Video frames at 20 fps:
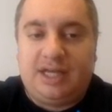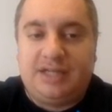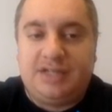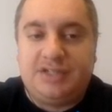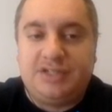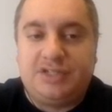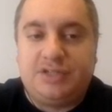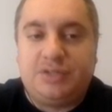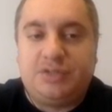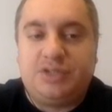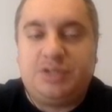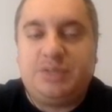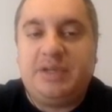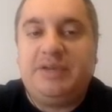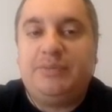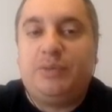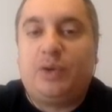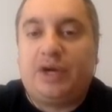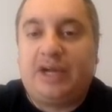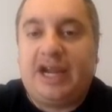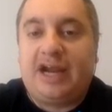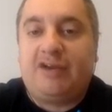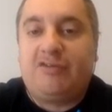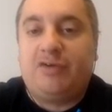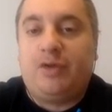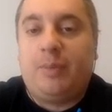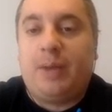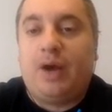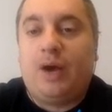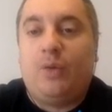So just being more
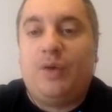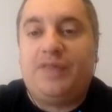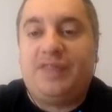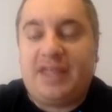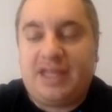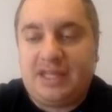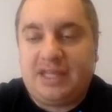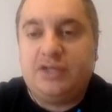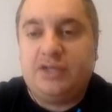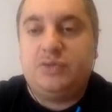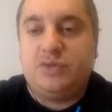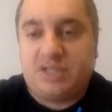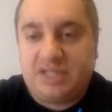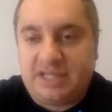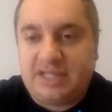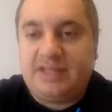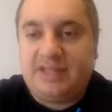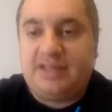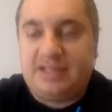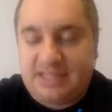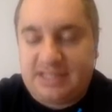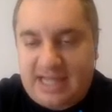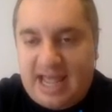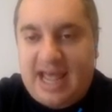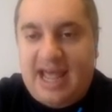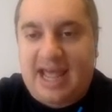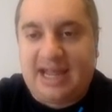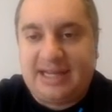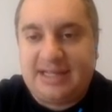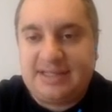careful about what they used in the
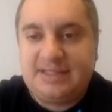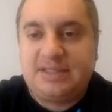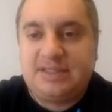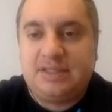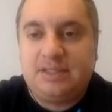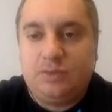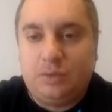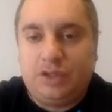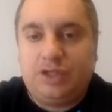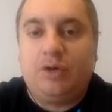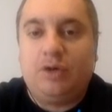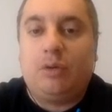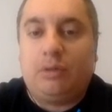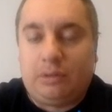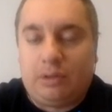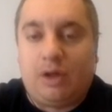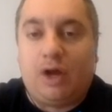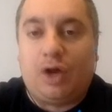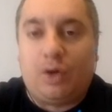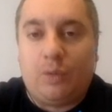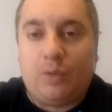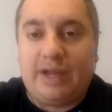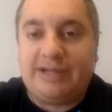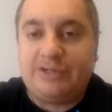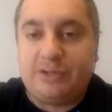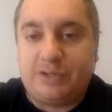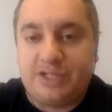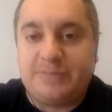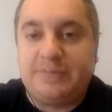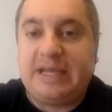tags would go a long way
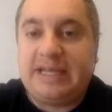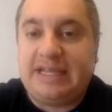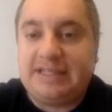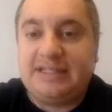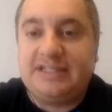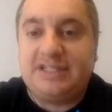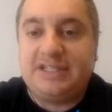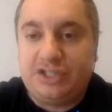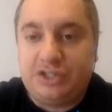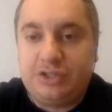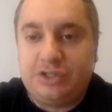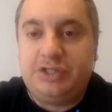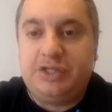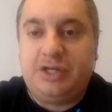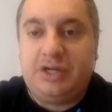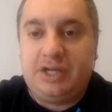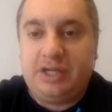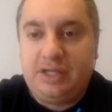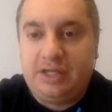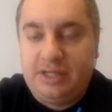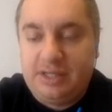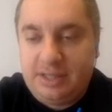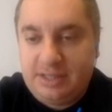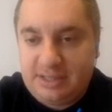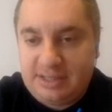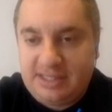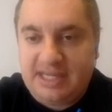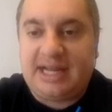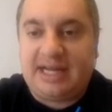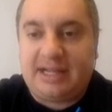towards making this a good
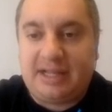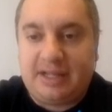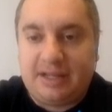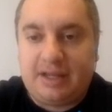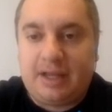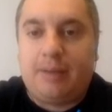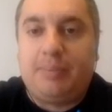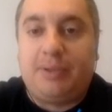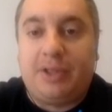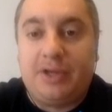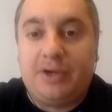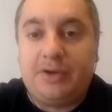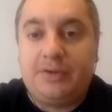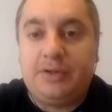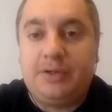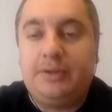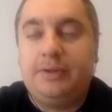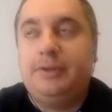data upload.